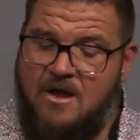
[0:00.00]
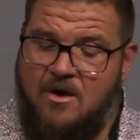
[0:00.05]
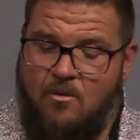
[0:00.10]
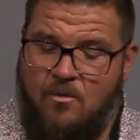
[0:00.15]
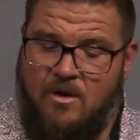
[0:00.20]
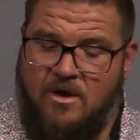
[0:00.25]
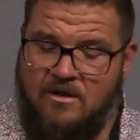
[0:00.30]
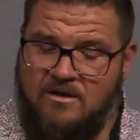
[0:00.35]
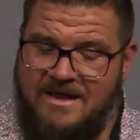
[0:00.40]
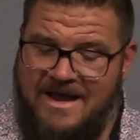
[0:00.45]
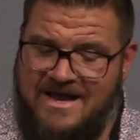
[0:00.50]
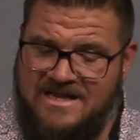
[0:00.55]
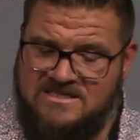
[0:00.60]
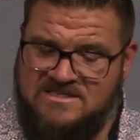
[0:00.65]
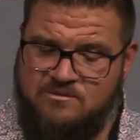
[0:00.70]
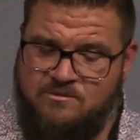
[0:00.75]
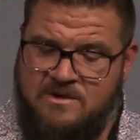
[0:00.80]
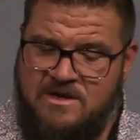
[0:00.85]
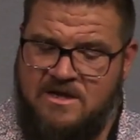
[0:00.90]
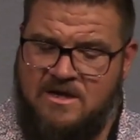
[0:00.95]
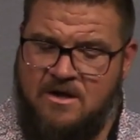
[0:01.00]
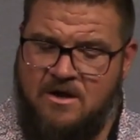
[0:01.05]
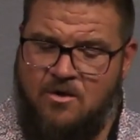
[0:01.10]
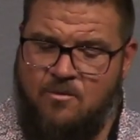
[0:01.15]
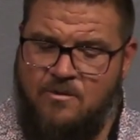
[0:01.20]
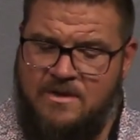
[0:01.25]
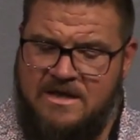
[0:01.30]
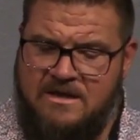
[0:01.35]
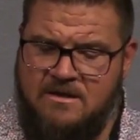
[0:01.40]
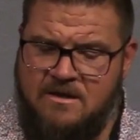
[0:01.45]
Well, last week, uh,
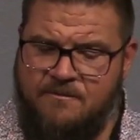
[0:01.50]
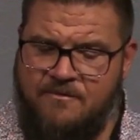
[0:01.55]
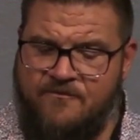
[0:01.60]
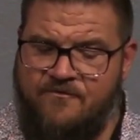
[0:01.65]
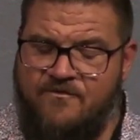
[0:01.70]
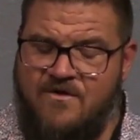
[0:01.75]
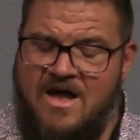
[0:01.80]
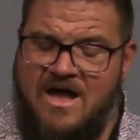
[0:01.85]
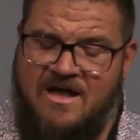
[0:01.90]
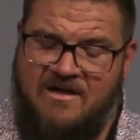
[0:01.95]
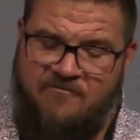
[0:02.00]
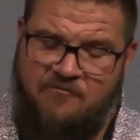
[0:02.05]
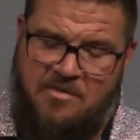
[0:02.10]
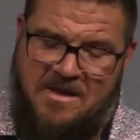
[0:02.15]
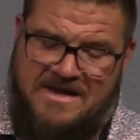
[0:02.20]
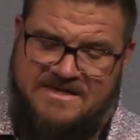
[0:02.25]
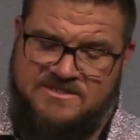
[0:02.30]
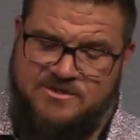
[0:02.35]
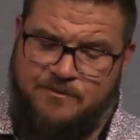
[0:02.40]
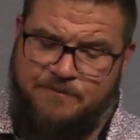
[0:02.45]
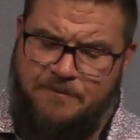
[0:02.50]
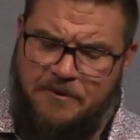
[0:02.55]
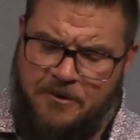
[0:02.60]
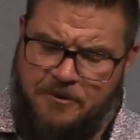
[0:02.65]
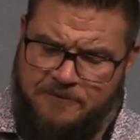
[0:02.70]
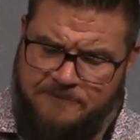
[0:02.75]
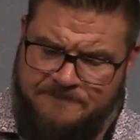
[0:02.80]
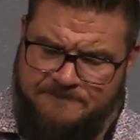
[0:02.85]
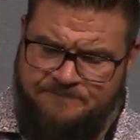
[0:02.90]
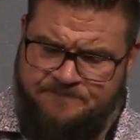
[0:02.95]
week number five, Pastor
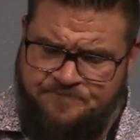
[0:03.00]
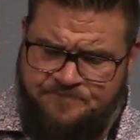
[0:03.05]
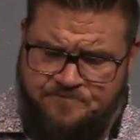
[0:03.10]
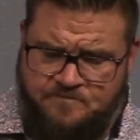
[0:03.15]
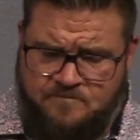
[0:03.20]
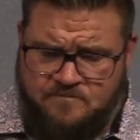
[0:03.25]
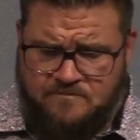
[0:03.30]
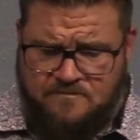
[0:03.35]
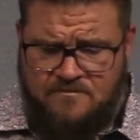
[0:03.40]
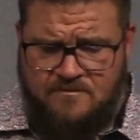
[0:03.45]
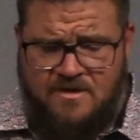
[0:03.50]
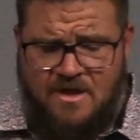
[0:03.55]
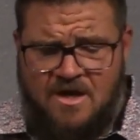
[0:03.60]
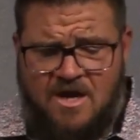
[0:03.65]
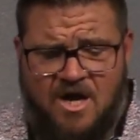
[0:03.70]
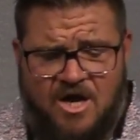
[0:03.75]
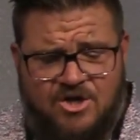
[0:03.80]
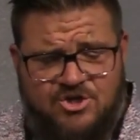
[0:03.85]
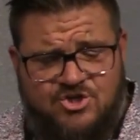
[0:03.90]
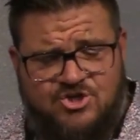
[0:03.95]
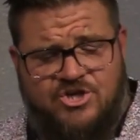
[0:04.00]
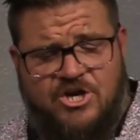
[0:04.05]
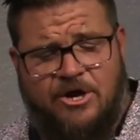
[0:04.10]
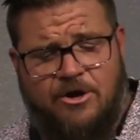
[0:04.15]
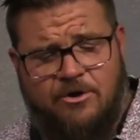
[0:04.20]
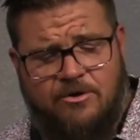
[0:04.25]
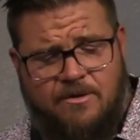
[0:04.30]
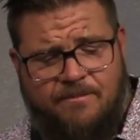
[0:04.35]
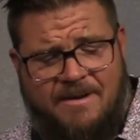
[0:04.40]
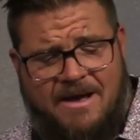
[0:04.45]
Burton uh,
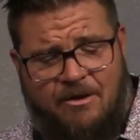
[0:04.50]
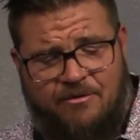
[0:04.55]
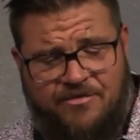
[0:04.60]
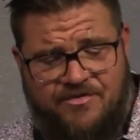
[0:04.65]
shared about